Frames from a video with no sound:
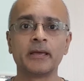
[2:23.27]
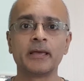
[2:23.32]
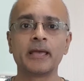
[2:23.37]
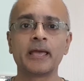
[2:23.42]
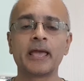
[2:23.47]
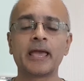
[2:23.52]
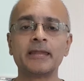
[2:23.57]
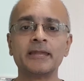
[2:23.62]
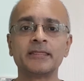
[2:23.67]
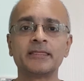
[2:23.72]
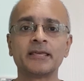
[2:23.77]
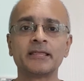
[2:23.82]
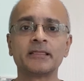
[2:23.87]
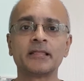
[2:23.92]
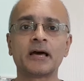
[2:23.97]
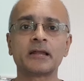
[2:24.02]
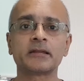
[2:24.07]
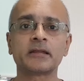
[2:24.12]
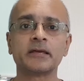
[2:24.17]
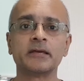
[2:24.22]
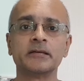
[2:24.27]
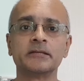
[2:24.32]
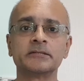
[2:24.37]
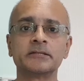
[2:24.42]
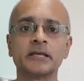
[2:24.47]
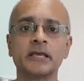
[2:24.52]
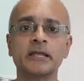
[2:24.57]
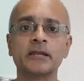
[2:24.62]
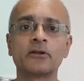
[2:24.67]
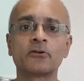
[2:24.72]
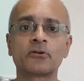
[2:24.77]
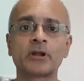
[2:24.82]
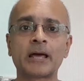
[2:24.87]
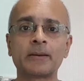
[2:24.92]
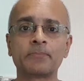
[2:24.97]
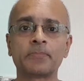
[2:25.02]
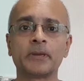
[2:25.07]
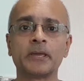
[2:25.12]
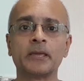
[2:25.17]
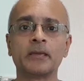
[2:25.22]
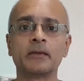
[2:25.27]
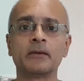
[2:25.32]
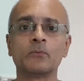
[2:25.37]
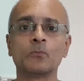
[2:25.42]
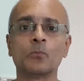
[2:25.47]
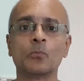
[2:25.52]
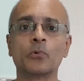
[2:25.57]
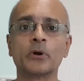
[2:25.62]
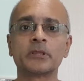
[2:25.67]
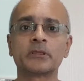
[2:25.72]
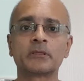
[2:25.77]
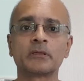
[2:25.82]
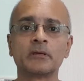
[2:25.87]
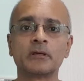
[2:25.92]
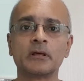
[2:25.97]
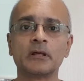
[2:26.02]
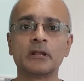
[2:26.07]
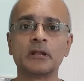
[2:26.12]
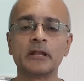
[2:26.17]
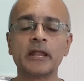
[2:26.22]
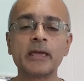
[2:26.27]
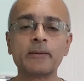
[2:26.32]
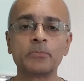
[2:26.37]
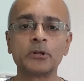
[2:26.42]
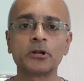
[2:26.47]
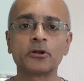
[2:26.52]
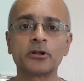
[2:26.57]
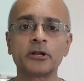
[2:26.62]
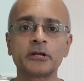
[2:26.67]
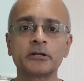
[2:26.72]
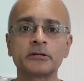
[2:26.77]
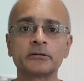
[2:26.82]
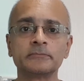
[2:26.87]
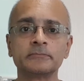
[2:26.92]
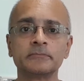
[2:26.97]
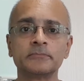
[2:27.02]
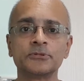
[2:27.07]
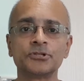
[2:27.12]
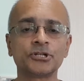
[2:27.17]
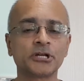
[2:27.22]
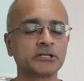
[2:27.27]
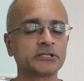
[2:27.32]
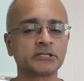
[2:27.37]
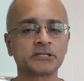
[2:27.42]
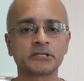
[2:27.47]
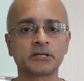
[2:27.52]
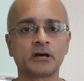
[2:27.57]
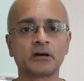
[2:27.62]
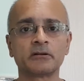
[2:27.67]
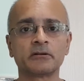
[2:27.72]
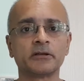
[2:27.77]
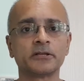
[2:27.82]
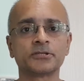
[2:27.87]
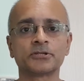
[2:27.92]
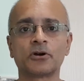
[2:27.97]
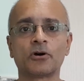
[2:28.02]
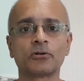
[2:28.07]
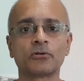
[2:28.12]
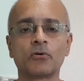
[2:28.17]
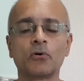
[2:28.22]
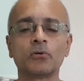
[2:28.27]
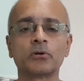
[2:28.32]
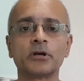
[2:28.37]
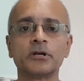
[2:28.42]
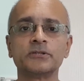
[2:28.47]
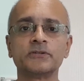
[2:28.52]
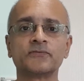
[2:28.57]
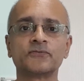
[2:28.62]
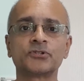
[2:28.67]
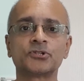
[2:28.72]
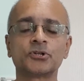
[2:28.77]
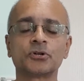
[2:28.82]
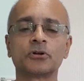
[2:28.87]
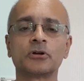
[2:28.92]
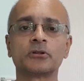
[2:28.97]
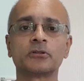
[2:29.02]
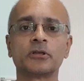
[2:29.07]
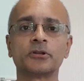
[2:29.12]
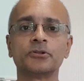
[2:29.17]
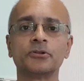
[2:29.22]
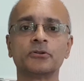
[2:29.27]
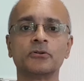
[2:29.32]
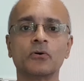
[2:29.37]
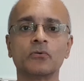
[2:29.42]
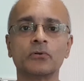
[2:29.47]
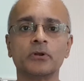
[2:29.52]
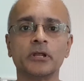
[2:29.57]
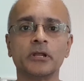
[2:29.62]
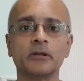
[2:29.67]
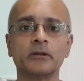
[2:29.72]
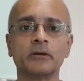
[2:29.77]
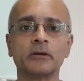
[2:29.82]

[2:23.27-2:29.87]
Anything that is in a wrapping with a label on it, chances are it's got all kinds of sugar that you don't need.